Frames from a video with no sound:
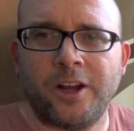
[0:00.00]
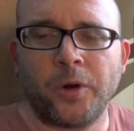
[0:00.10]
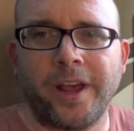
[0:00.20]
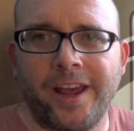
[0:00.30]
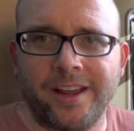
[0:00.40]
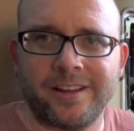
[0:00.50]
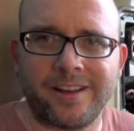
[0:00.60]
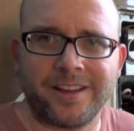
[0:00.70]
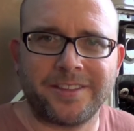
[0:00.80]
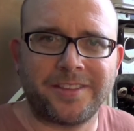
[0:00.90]
Okay,
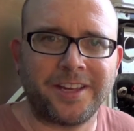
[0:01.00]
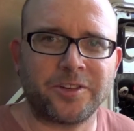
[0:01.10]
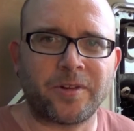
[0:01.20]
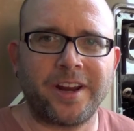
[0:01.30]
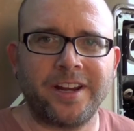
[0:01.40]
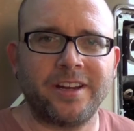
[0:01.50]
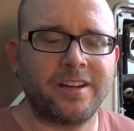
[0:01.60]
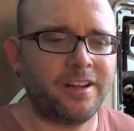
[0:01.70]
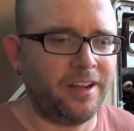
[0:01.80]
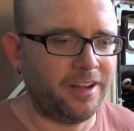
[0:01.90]
I got the thing drained.
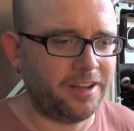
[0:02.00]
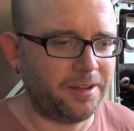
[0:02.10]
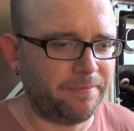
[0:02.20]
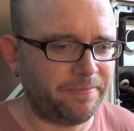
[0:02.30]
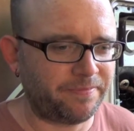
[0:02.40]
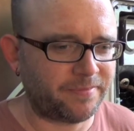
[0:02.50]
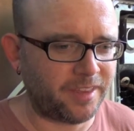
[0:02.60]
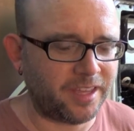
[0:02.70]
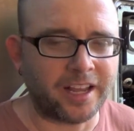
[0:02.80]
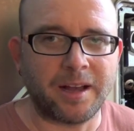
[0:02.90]
I
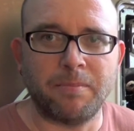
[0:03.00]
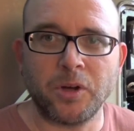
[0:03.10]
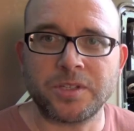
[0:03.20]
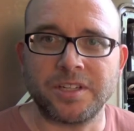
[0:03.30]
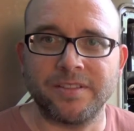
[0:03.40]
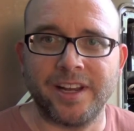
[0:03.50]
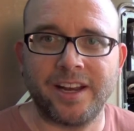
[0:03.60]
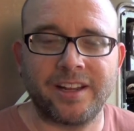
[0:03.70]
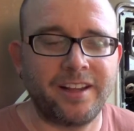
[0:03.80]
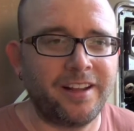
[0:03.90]
think I got most of
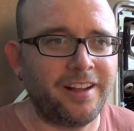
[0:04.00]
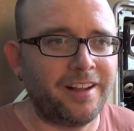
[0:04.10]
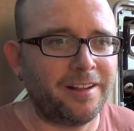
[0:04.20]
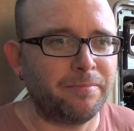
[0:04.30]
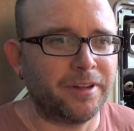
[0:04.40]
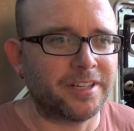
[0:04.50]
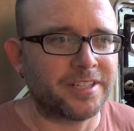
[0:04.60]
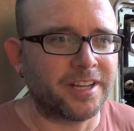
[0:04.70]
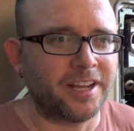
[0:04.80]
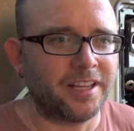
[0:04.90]
it,
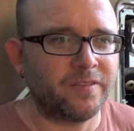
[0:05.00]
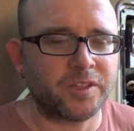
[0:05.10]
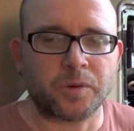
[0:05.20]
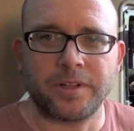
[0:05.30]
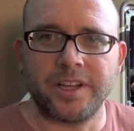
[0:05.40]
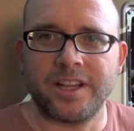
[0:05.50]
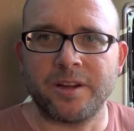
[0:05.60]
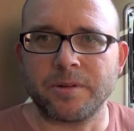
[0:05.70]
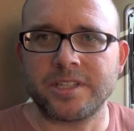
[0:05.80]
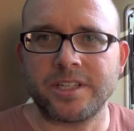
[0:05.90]
but even toward the
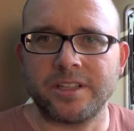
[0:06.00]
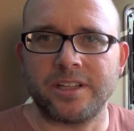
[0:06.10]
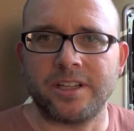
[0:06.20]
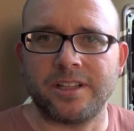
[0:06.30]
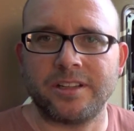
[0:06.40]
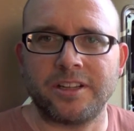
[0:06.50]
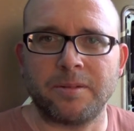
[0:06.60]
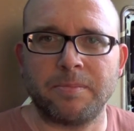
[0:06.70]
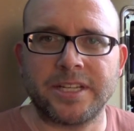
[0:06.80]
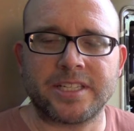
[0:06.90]
end, there were still
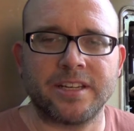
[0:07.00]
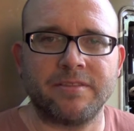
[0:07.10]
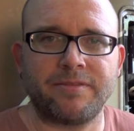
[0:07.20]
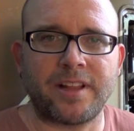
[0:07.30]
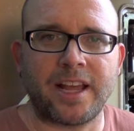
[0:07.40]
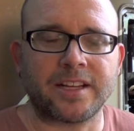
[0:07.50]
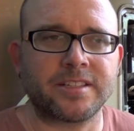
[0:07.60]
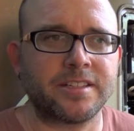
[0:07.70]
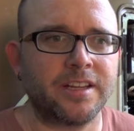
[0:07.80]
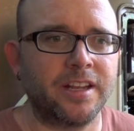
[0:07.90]
little bits and
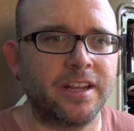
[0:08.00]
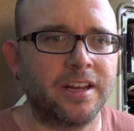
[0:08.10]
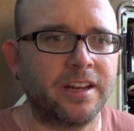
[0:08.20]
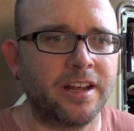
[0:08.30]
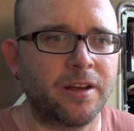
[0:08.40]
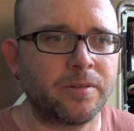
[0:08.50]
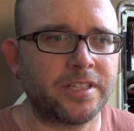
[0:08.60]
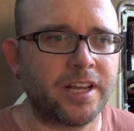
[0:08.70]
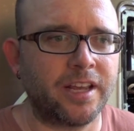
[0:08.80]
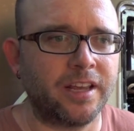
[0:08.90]
flecks, and I
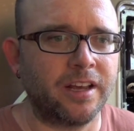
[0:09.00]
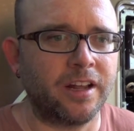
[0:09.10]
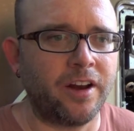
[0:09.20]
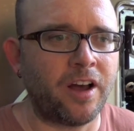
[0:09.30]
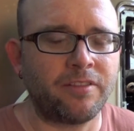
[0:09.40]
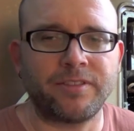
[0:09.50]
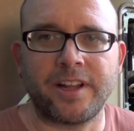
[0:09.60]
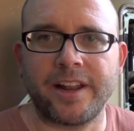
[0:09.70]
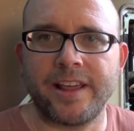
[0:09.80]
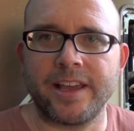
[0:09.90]
would say an
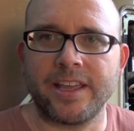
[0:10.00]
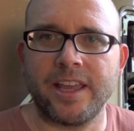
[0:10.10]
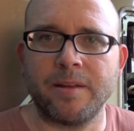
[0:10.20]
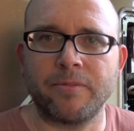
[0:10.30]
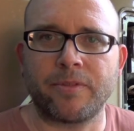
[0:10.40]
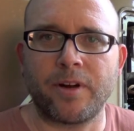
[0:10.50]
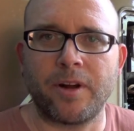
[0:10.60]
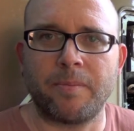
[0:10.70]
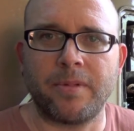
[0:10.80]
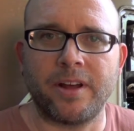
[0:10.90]
awful lot of that came
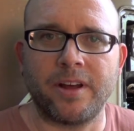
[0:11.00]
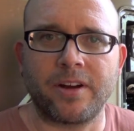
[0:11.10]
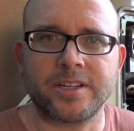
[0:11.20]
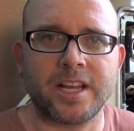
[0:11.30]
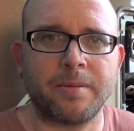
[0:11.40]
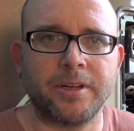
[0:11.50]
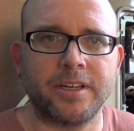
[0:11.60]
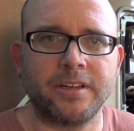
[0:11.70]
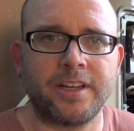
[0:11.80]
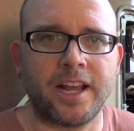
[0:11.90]
from our time
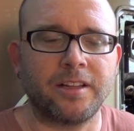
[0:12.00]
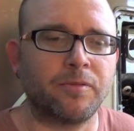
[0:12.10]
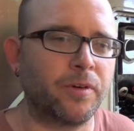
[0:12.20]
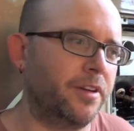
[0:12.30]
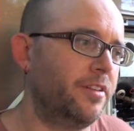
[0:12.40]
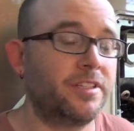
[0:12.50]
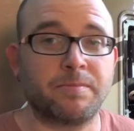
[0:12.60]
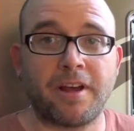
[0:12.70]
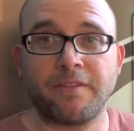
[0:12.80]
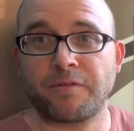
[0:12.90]
in California. This
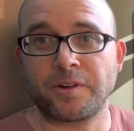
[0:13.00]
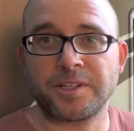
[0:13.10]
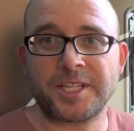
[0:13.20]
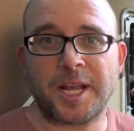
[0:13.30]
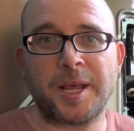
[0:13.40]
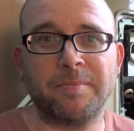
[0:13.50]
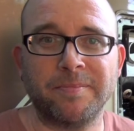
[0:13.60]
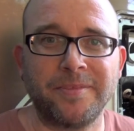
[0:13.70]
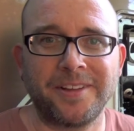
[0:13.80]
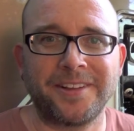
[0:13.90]
is my first
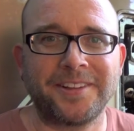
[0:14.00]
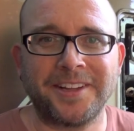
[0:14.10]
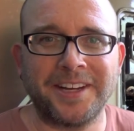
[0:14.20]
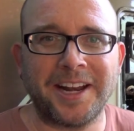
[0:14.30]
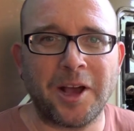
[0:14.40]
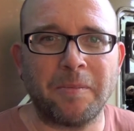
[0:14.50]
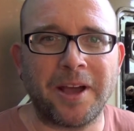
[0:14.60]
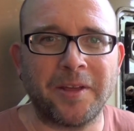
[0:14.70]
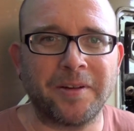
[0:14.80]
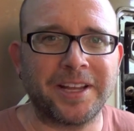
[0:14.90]
time cleaning it out,
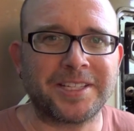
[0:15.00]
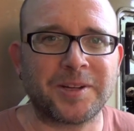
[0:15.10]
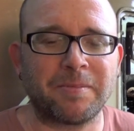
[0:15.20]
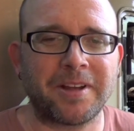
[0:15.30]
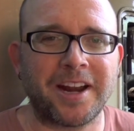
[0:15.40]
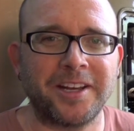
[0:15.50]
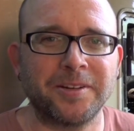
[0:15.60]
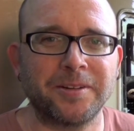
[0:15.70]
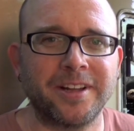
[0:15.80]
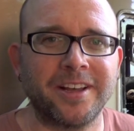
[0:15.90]
by the way, so I'm kind of
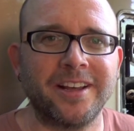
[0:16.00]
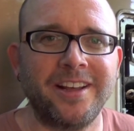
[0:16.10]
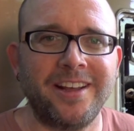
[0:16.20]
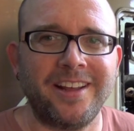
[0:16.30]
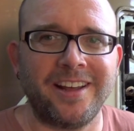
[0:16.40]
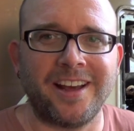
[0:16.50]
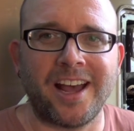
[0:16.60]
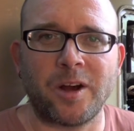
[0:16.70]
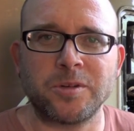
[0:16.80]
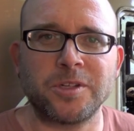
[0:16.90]
doing a
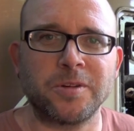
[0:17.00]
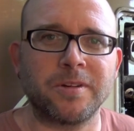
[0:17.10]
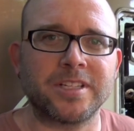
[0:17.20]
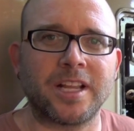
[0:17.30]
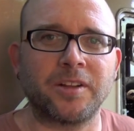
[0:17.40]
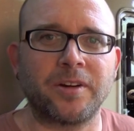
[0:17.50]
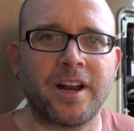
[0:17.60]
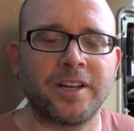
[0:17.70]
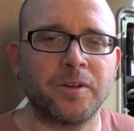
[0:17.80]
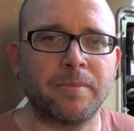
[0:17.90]
how-to as I learn
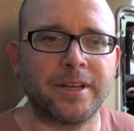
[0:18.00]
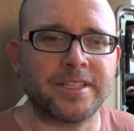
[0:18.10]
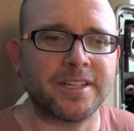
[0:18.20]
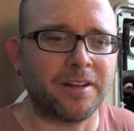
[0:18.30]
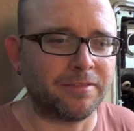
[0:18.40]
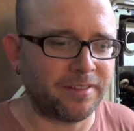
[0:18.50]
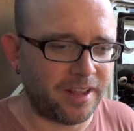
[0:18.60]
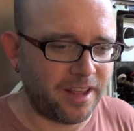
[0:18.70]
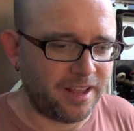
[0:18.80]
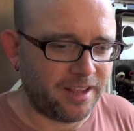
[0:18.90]
how to do it myself,
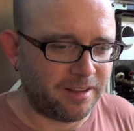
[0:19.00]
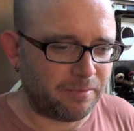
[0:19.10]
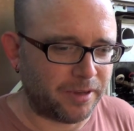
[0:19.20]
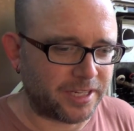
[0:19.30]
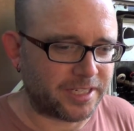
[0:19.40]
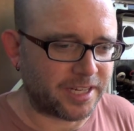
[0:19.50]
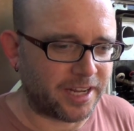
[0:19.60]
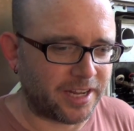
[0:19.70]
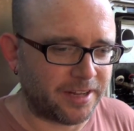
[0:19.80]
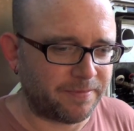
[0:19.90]
but
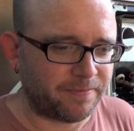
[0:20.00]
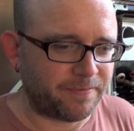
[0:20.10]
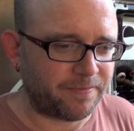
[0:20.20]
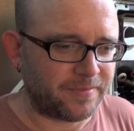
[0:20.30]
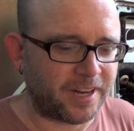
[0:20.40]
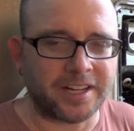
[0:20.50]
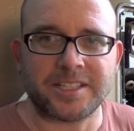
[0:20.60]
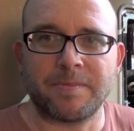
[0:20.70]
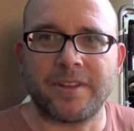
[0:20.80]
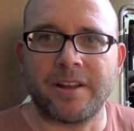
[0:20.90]
not
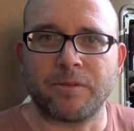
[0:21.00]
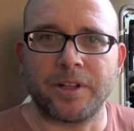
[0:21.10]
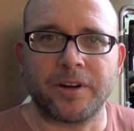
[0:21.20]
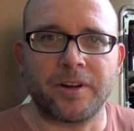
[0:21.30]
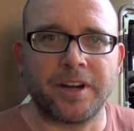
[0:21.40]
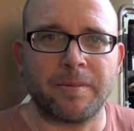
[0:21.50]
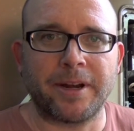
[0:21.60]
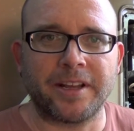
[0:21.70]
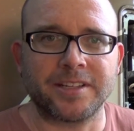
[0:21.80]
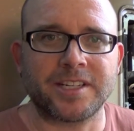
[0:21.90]
something I've really heard
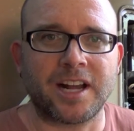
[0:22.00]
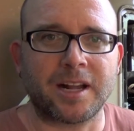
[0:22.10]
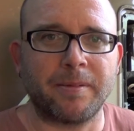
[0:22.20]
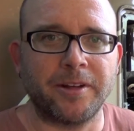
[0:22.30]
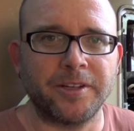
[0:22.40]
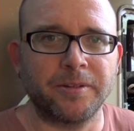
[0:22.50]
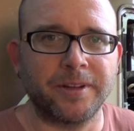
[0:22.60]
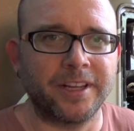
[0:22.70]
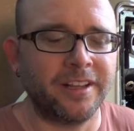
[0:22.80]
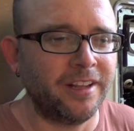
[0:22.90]
anybody else talk about doing.